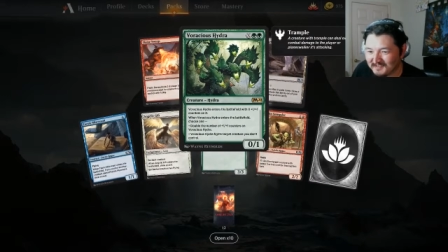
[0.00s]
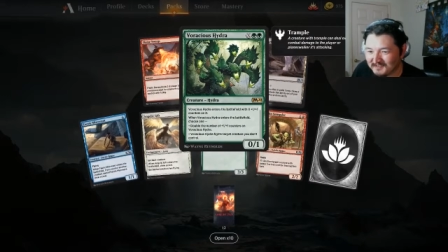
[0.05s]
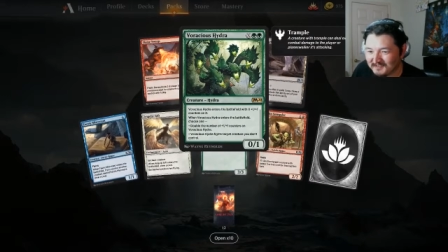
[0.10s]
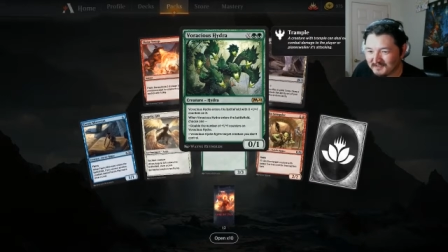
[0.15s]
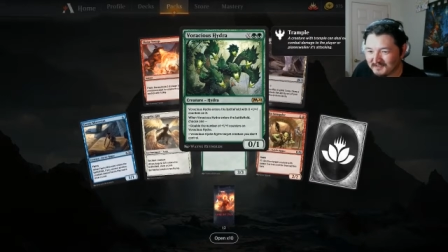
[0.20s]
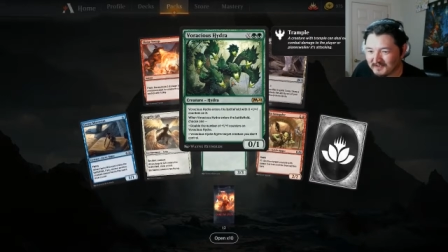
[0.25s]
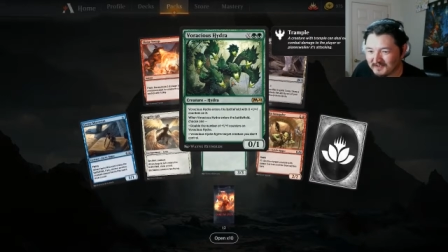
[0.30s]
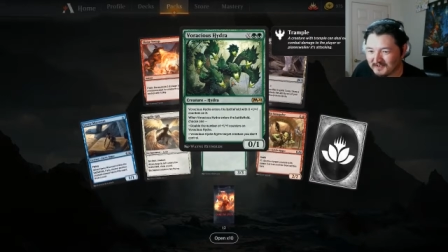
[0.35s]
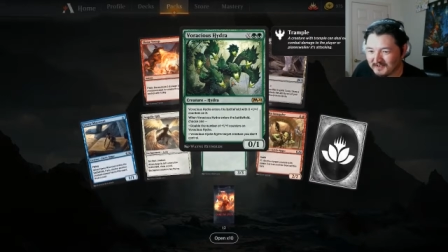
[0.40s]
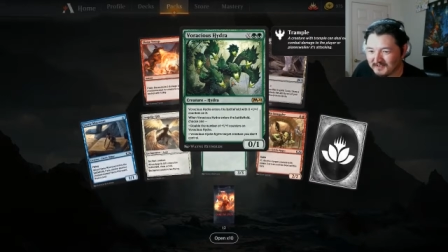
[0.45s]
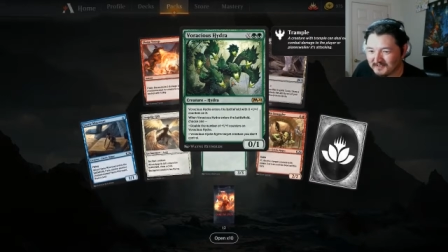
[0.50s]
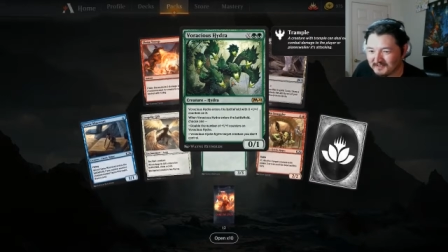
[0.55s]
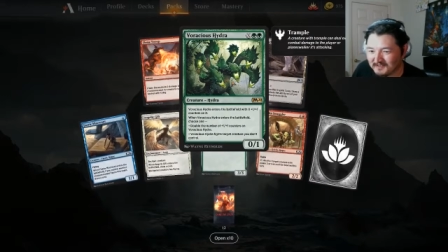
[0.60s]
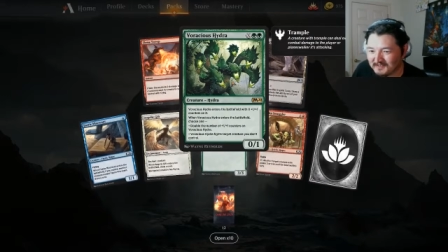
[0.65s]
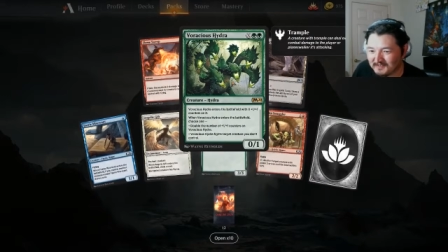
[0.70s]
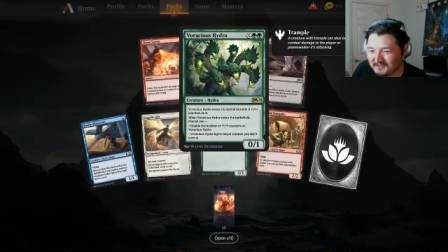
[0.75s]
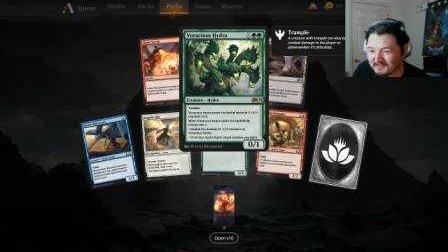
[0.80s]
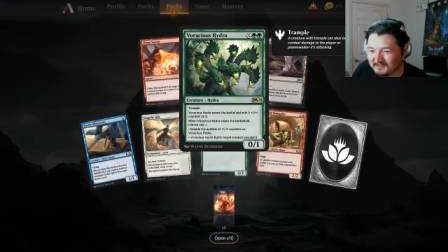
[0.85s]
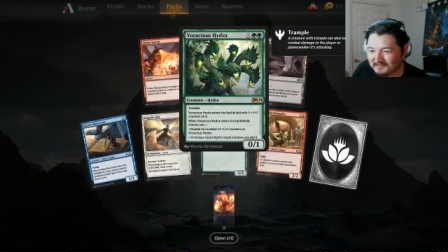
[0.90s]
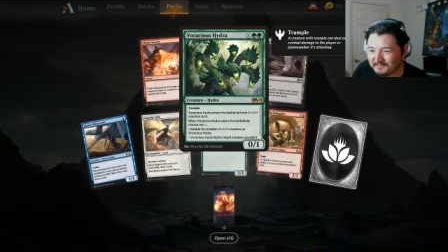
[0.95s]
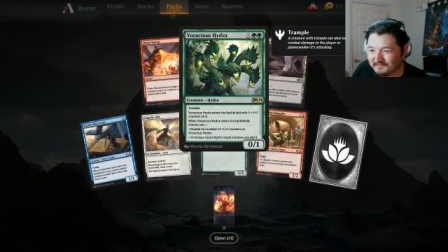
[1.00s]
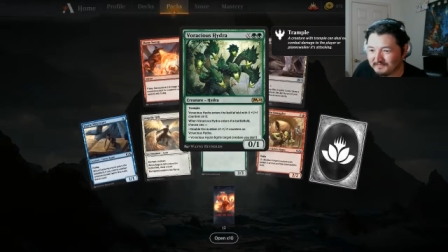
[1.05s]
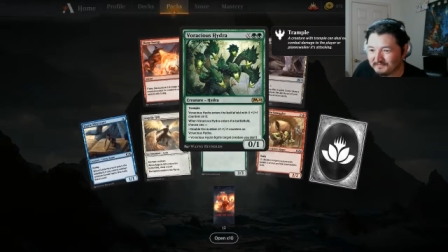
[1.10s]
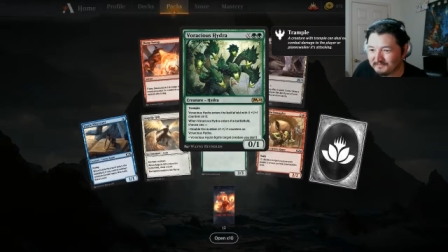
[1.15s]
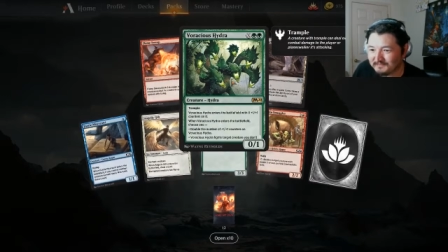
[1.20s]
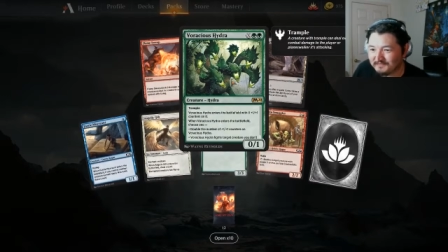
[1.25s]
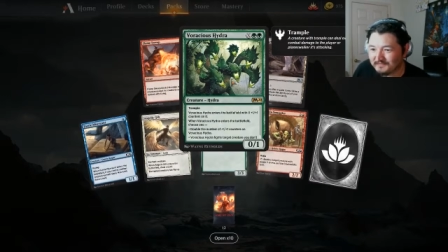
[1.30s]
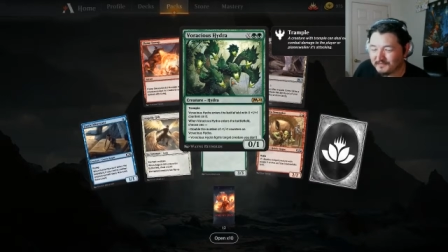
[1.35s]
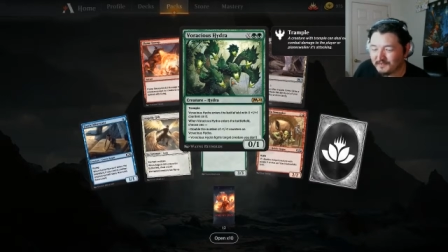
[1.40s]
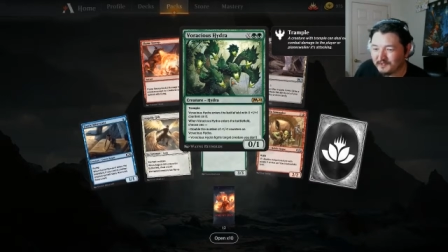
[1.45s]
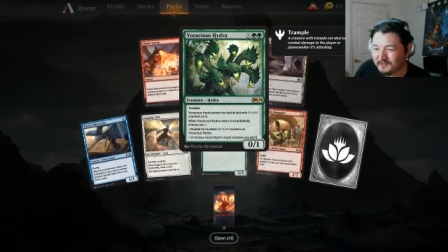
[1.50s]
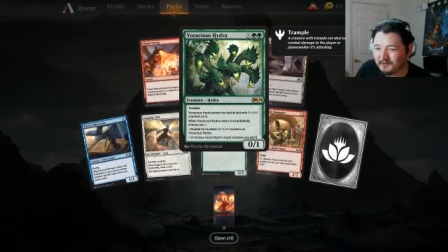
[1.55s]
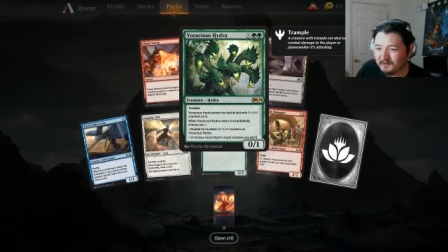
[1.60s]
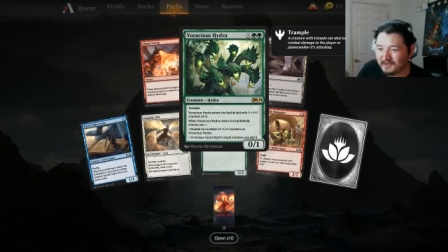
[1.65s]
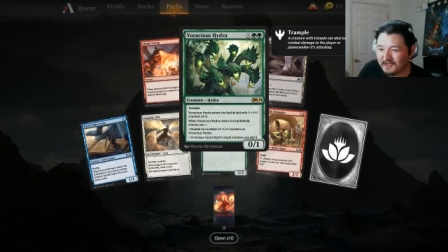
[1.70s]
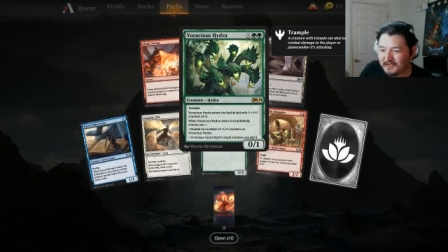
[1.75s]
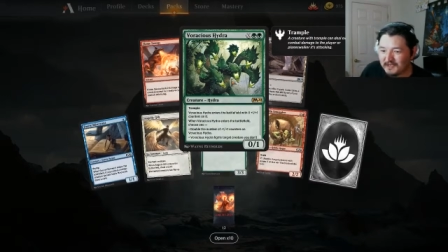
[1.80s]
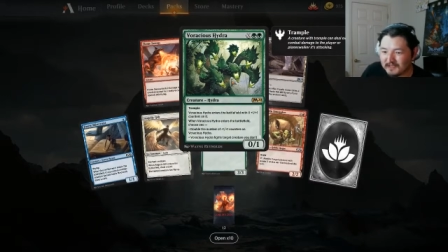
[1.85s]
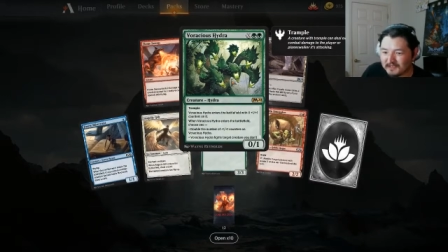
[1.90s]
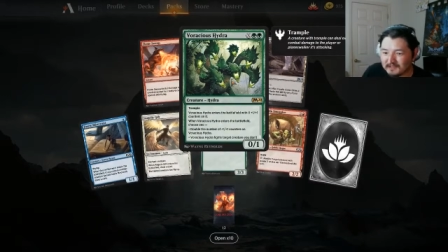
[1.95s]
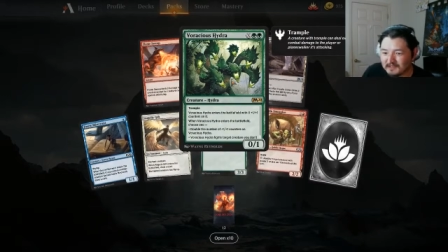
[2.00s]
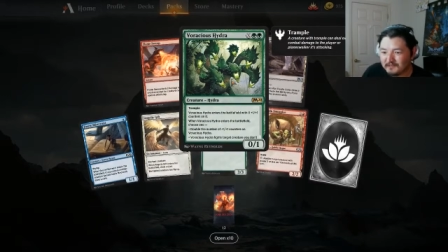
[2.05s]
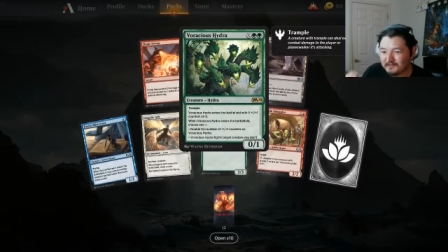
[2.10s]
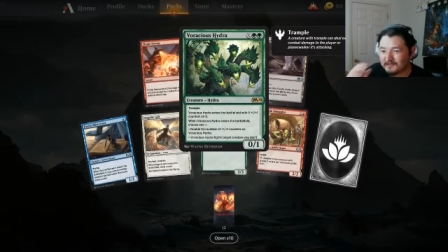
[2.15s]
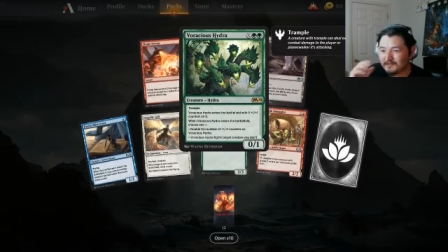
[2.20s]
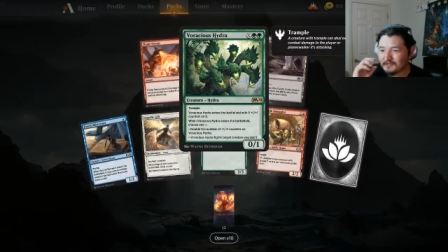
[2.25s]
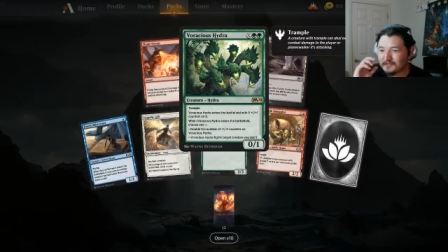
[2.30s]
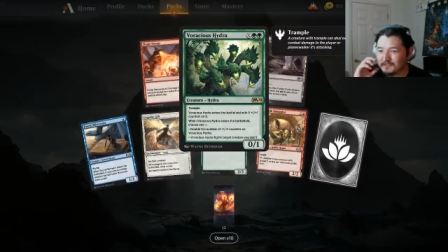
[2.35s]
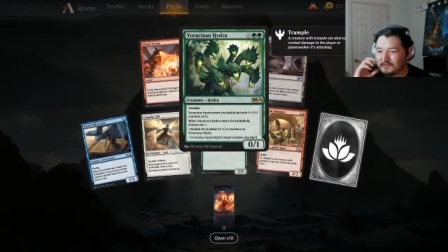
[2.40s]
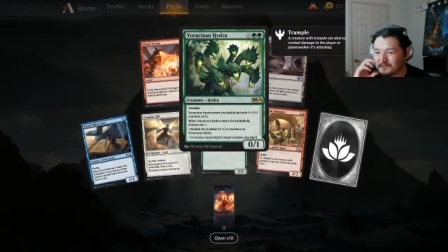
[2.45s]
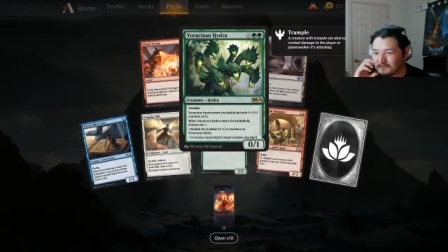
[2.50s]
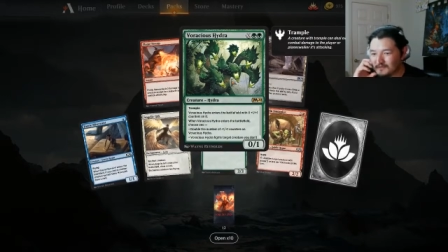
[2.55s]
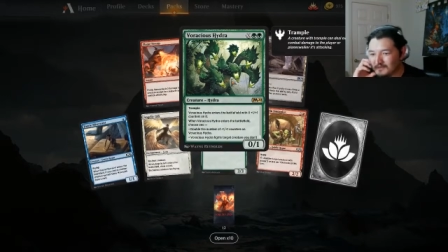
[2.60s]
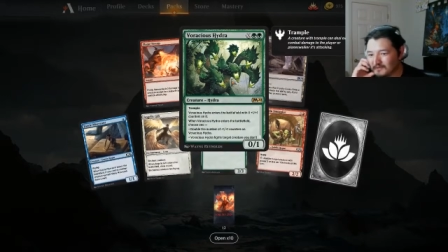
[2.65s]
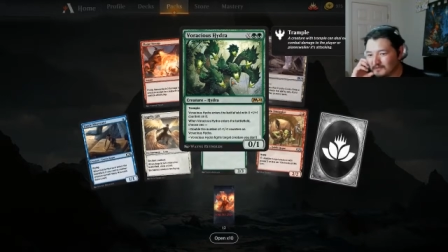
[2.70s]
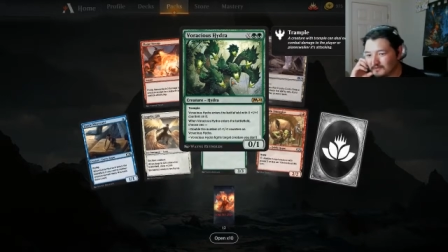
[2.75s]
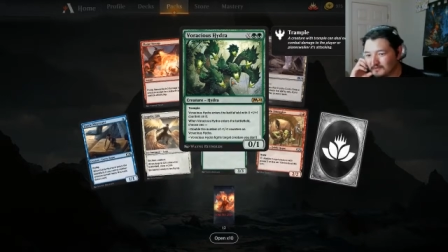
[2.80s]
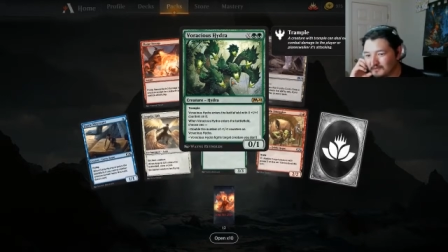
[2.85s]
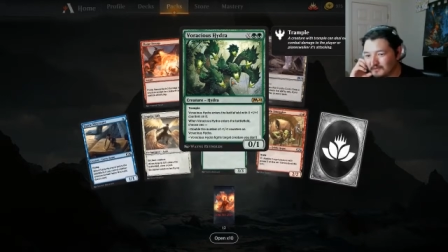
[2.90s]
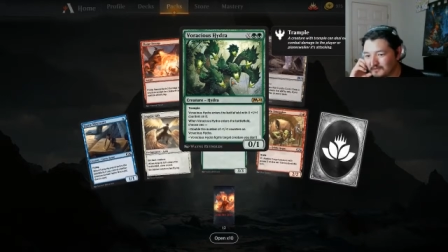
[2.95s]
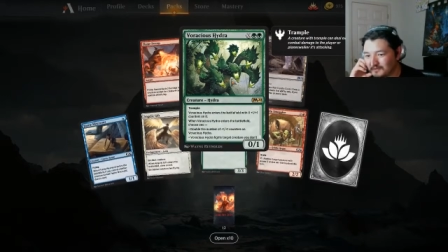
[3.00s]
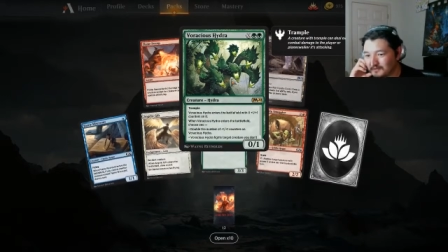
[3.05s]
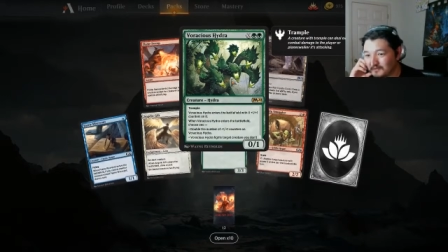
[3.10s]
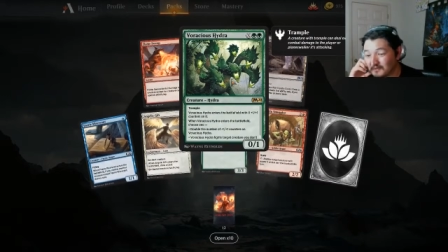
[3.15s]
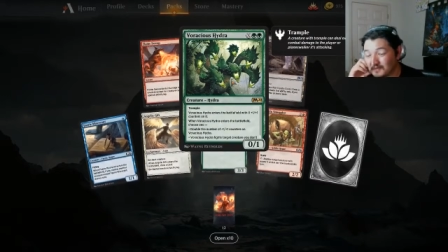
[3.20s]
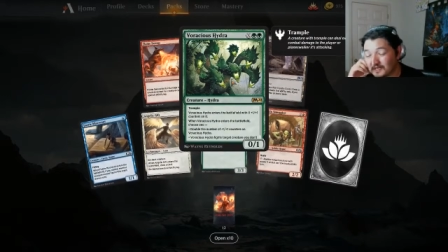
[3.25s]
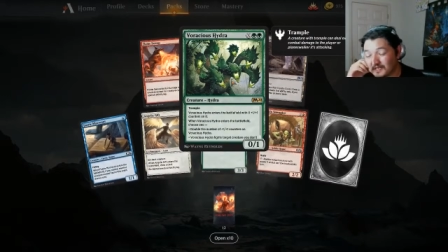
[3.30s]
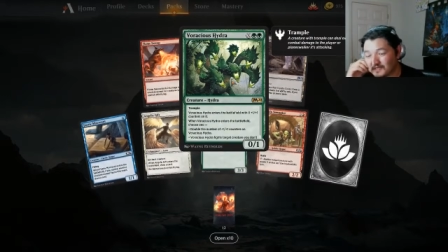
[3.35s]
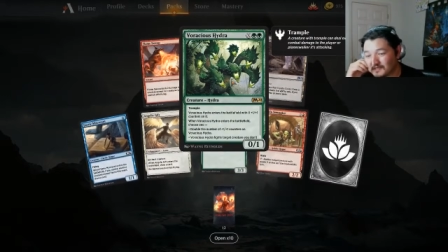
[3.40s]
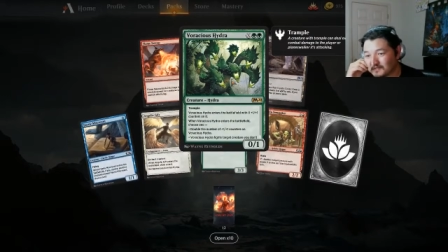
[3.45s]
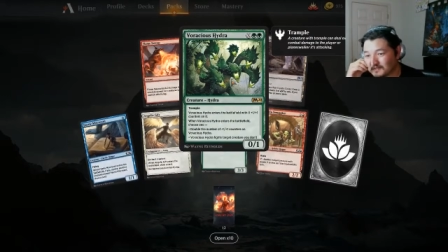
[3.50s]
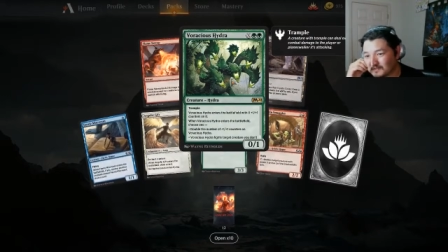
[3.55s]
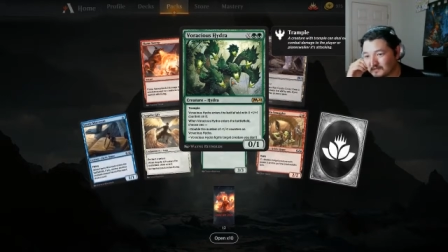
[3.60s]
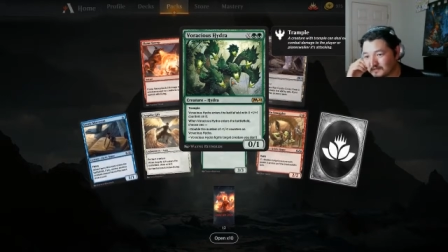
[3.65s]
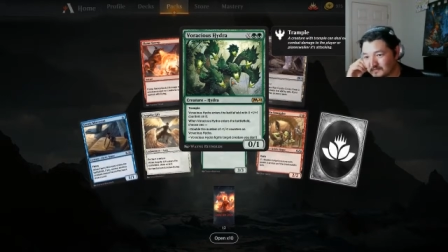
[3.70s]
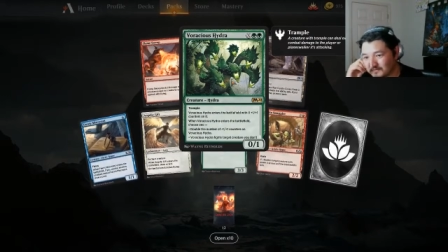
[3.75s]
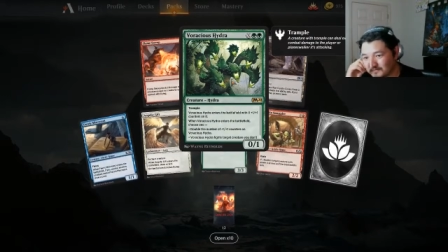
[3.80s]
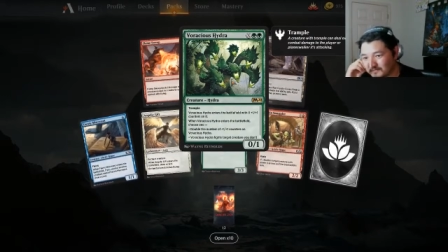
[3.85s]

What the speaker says: Alright, so X for 2/2, or X